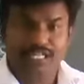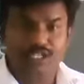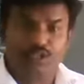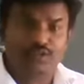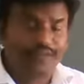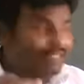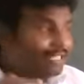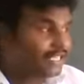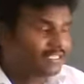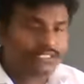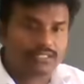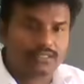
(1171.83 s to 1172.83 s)
So when the
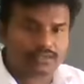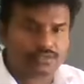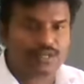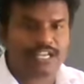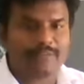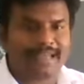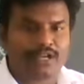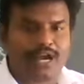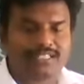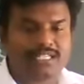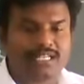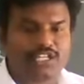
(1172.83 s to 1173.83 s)
sodium ion
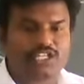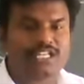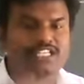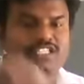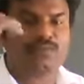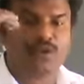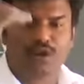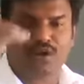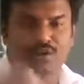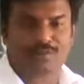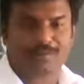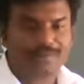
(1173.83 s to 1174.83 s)
concentration is
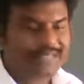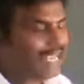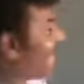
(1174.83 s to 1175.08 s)
more,